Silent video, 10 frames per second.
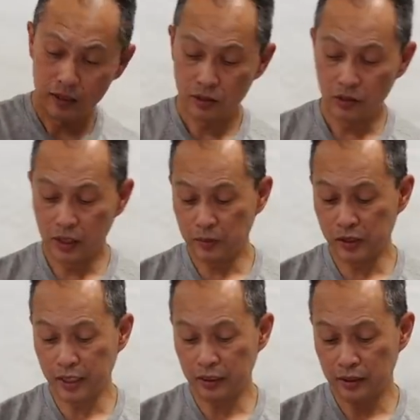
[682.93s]
thirty
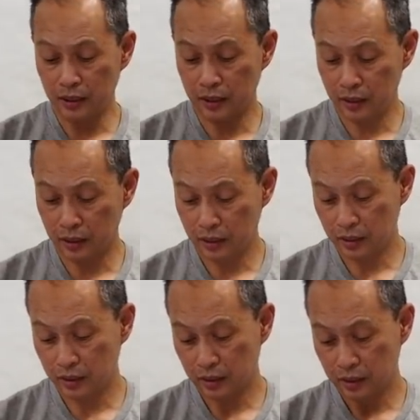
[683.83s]
percent.
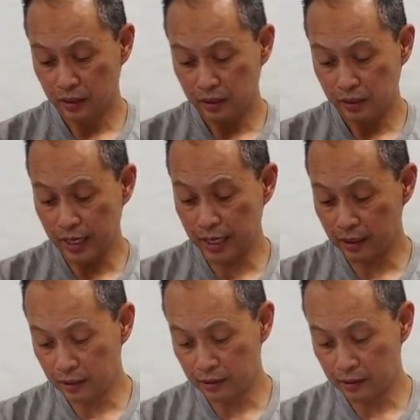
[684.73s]
Sag.